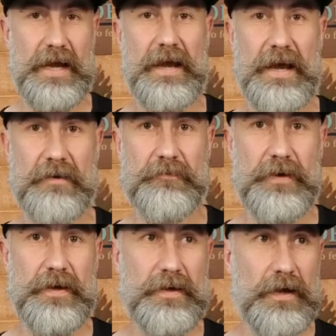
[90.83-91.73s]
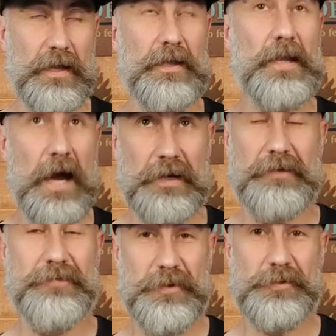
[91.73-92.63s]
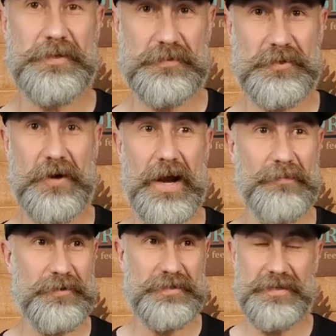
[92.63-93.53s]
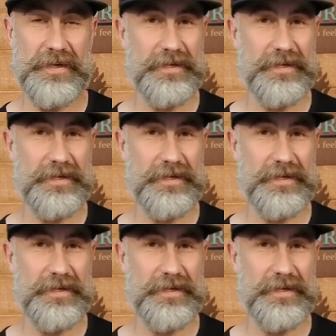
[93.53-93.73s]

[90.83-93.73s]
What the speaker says: I have a lot of new subscribers,